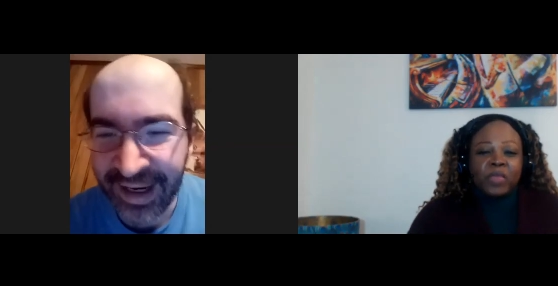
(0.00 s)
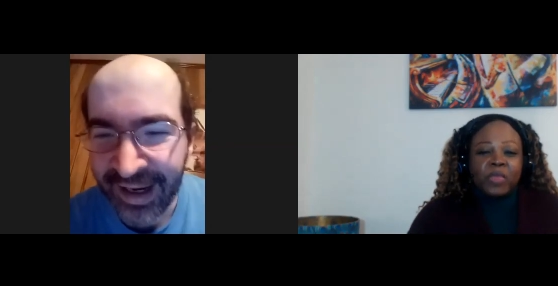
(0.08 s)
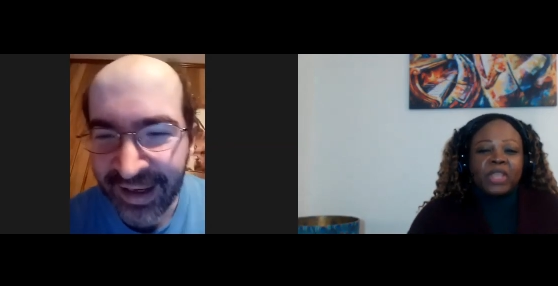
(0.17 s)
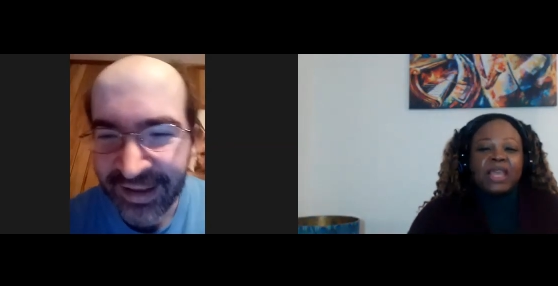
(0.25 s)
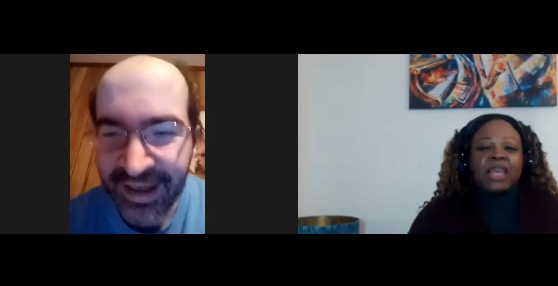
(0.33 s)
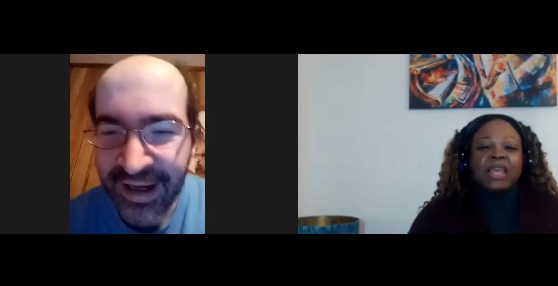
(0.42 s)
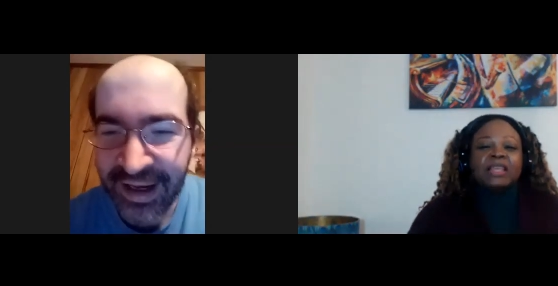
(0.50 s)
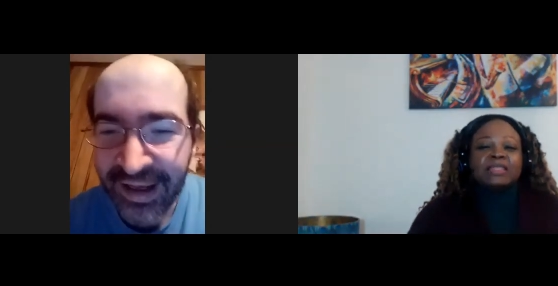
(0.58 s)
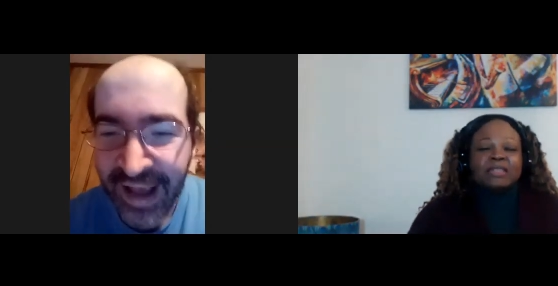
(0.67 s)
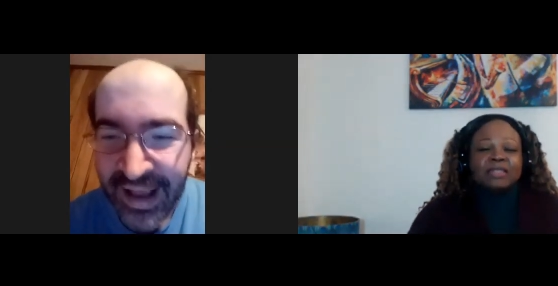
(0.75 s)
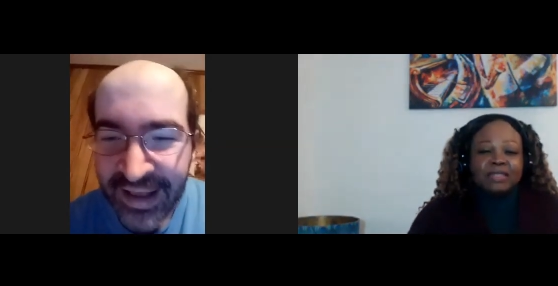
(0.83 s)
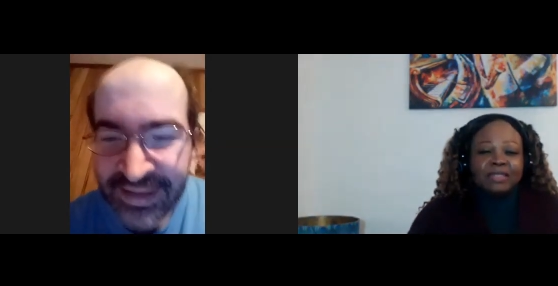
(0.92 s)
Speaker 1: You know, yes.
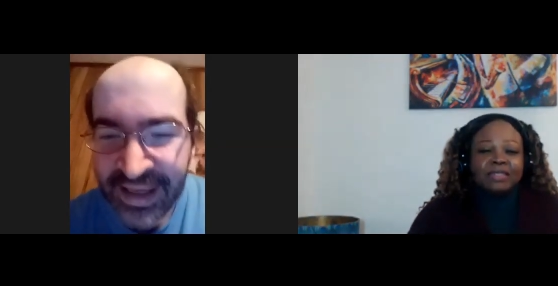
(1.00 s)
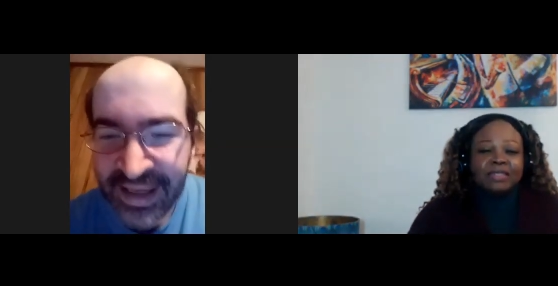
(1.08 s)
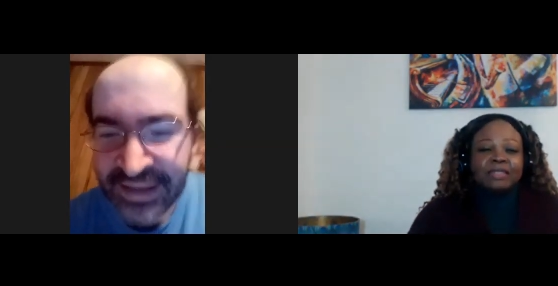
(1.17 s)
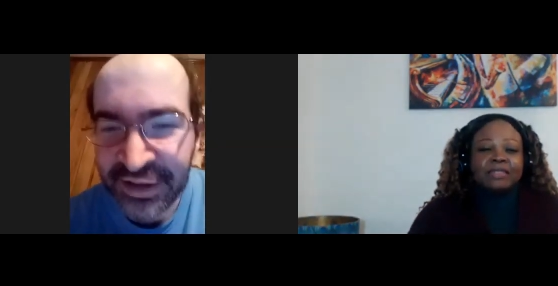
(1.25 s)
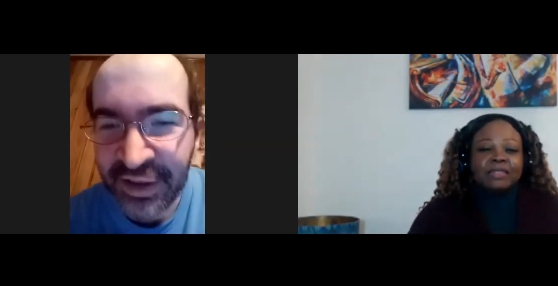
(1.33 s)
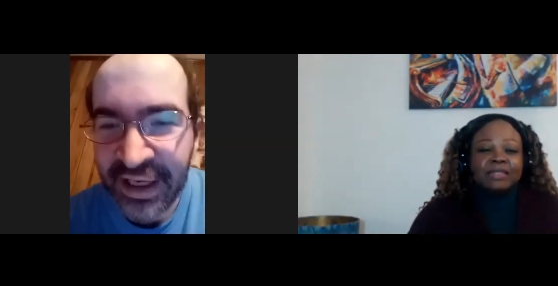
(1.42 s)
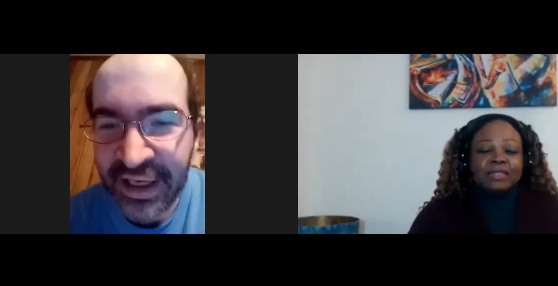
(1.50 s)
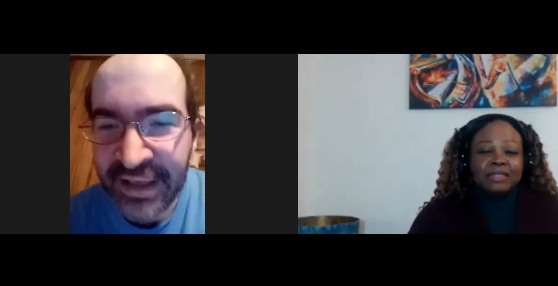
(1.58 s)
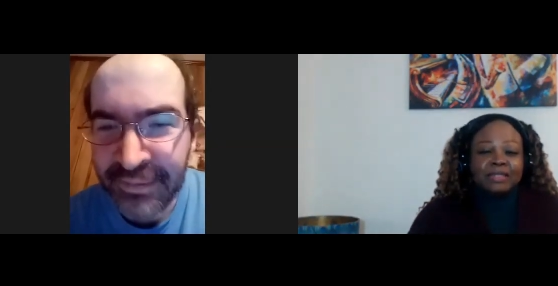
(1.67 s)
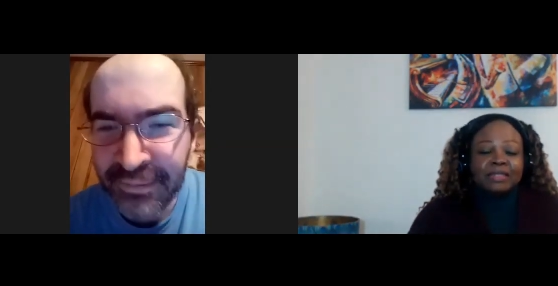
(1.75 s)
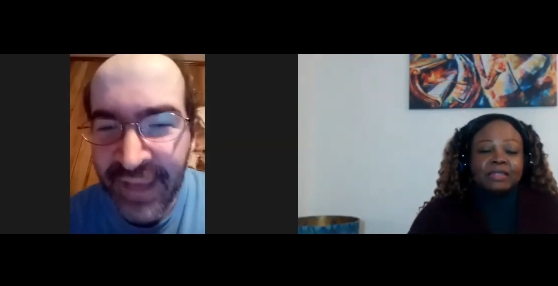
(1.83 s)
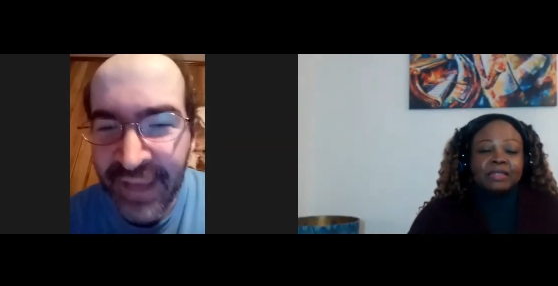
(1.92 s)
That's actually
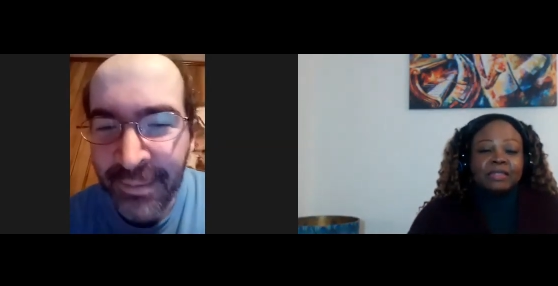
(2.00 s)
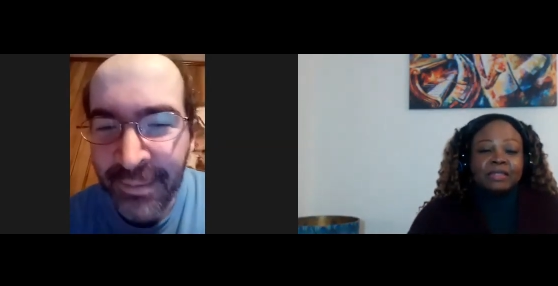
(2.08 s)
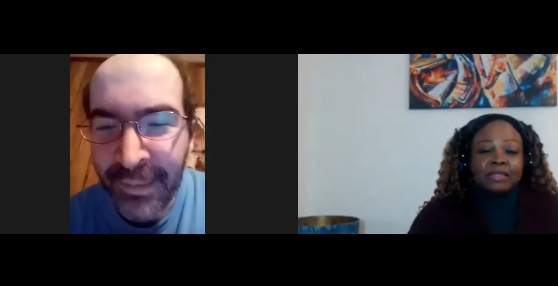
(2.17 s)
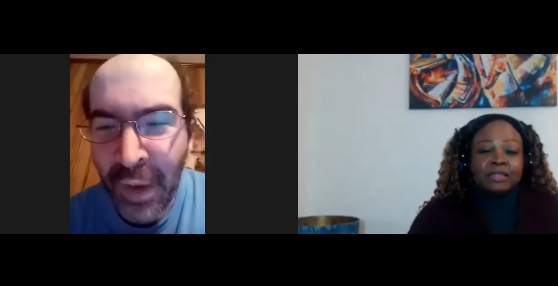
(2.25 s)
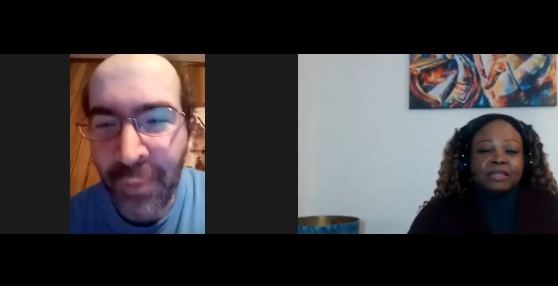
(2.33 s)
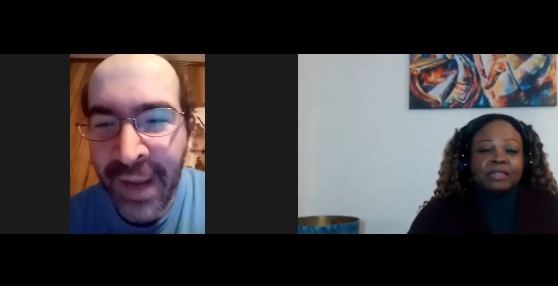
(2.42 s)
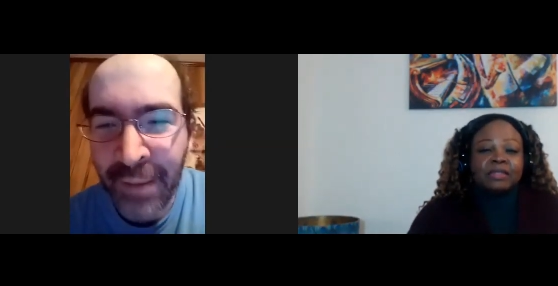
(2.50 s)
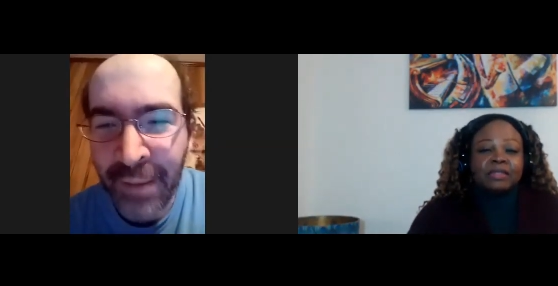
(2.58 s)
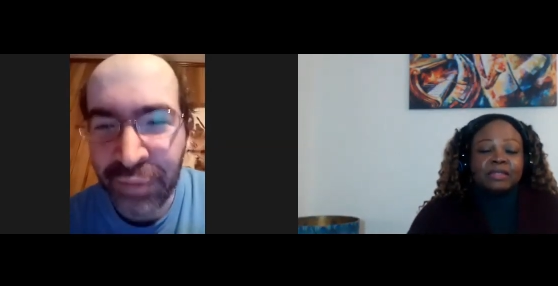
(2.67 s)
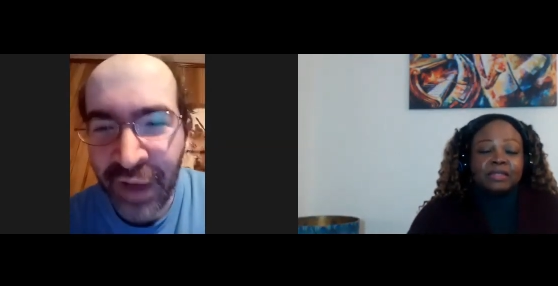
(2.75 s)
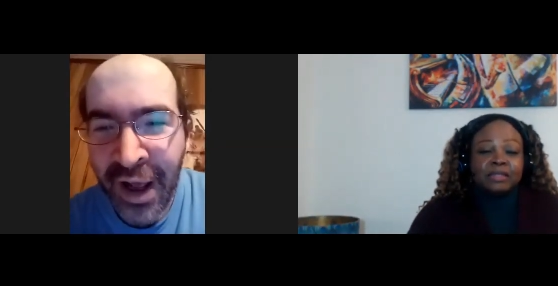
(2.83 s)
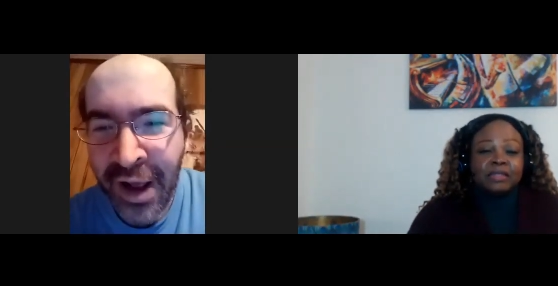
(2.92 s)
like on my
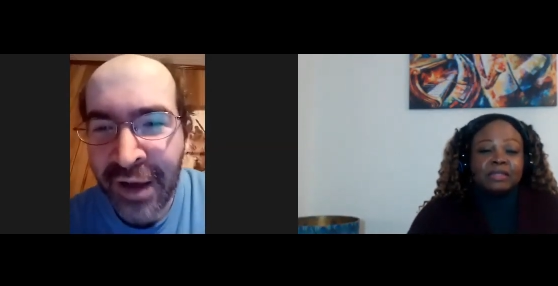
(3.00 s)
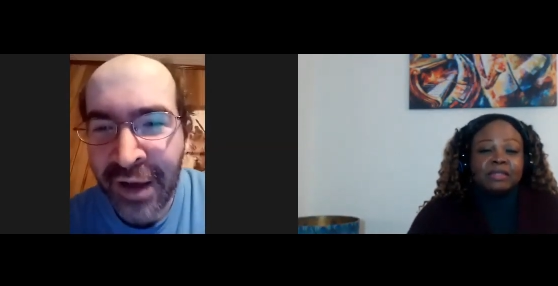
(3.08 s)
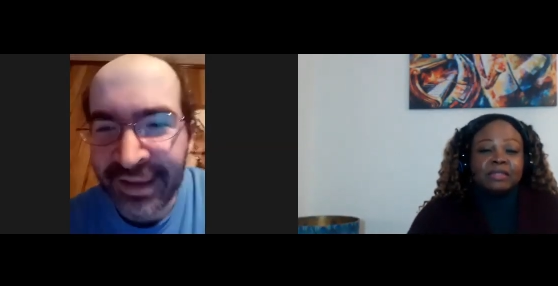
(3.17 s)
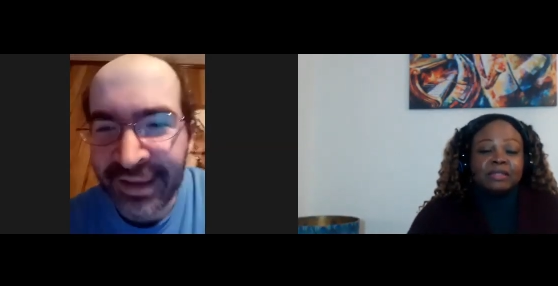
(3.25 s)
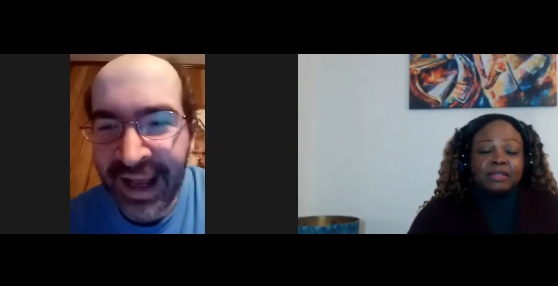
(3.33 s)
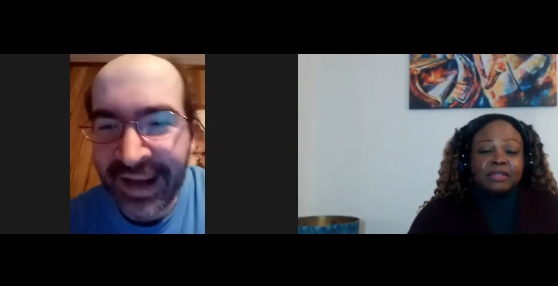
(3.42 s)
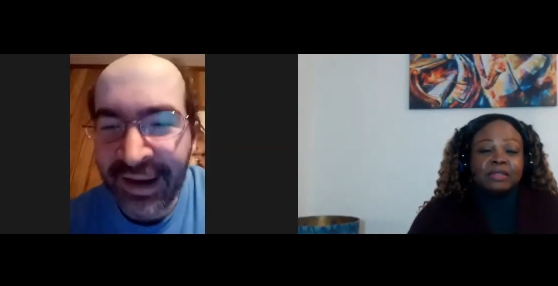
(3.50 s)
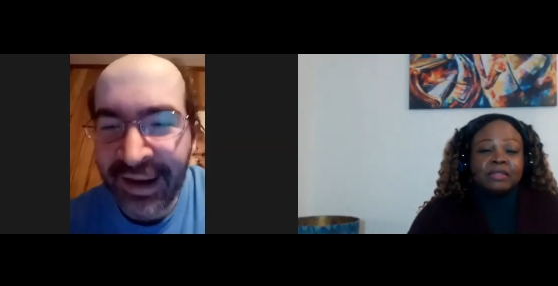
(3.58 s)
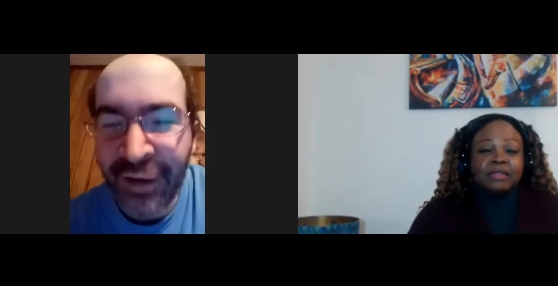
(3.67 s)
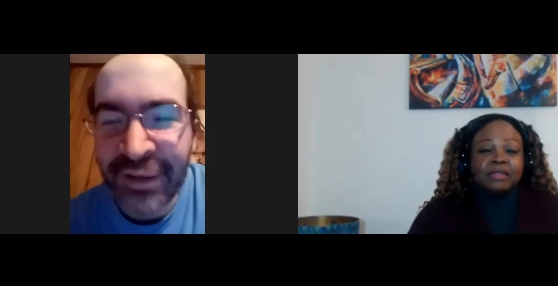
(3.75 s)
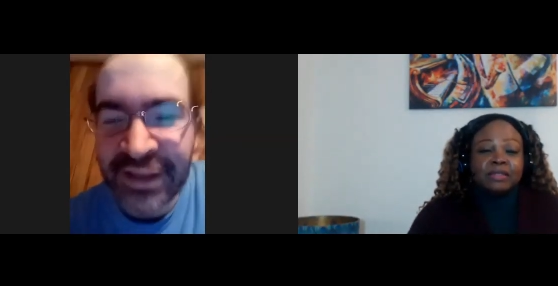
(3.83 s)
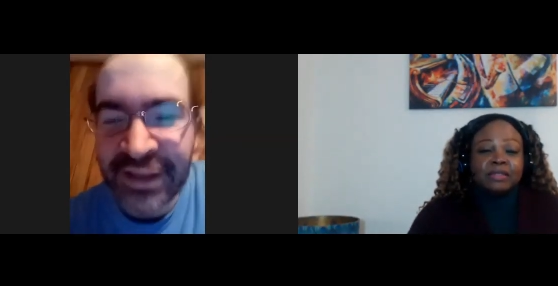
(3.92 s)
blog. Like I called
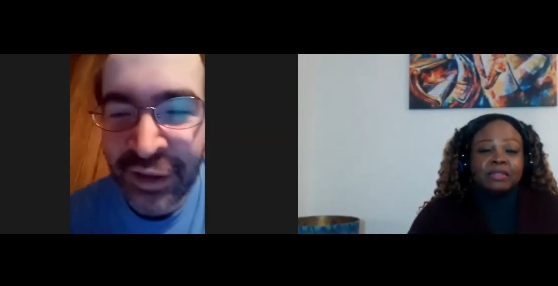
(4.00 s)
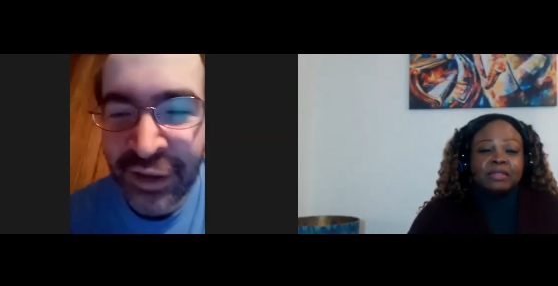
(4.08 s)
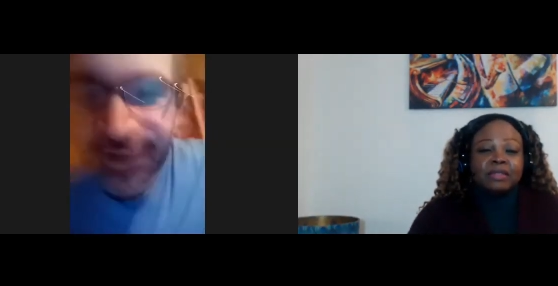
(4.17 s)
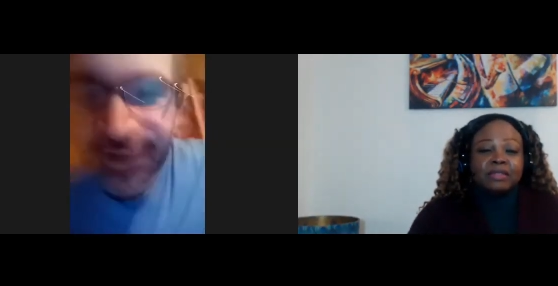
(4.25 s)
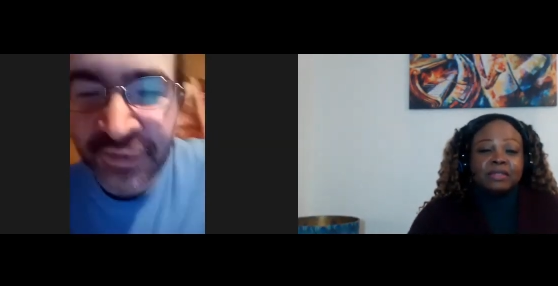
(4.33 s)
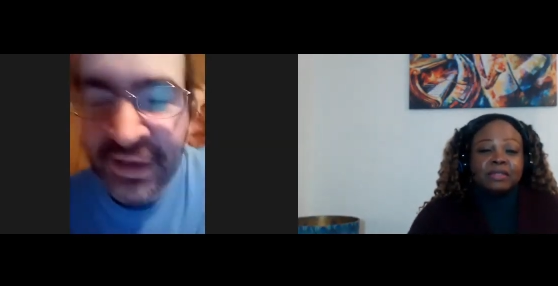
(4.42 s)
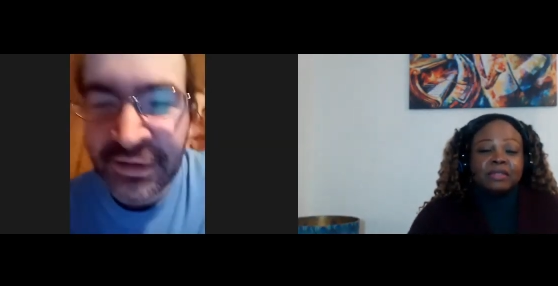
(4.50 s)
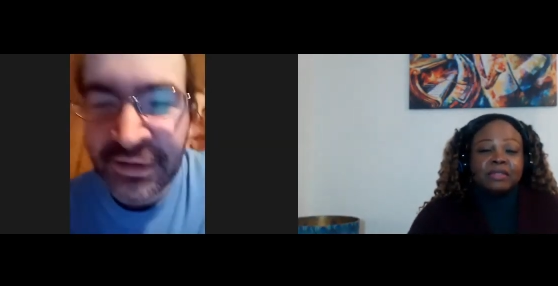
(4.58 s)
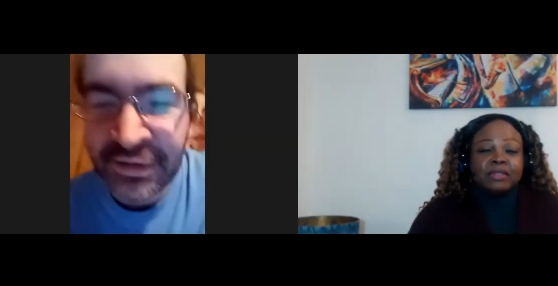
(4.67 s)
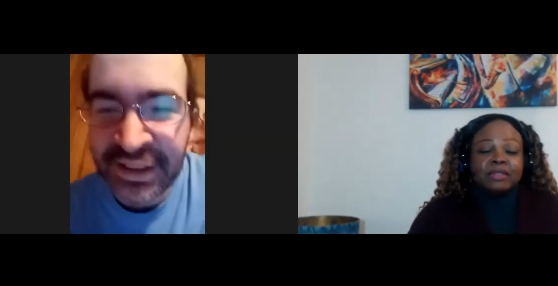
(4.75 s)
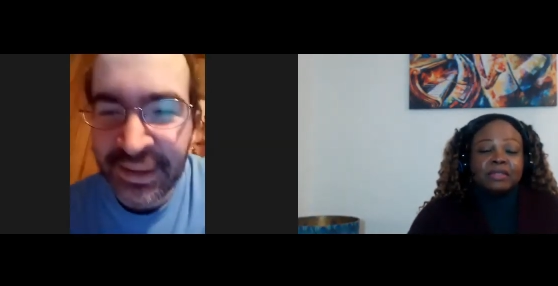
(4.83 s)
it Joe's Fellowship